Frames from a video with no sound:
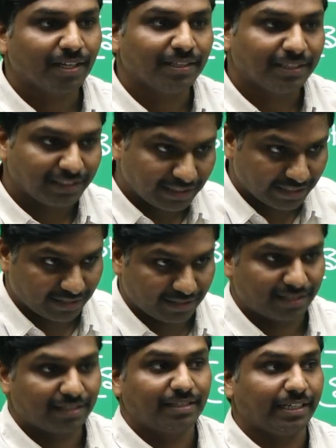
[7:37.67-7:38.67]
Yes,
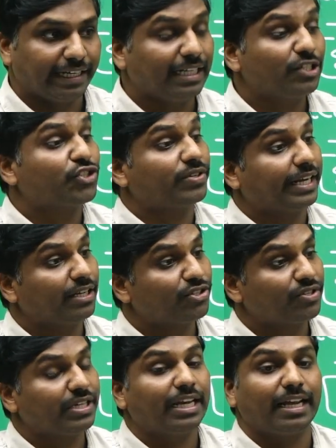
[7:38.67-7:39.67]
it is
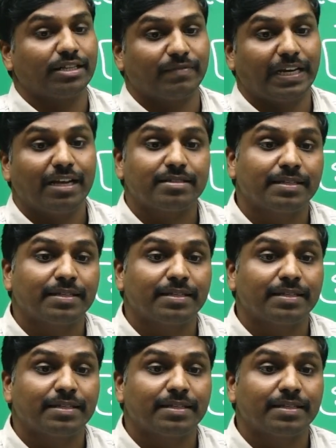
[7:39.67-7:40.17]
terrestrial as well as